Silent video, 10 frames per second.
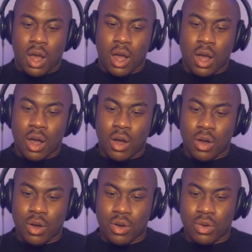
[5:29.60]

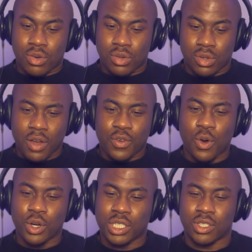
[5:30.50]
Oh, of
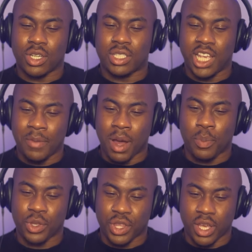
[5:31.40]
course she's gonna team
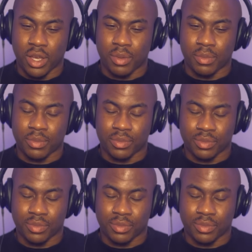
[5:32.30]
up with them.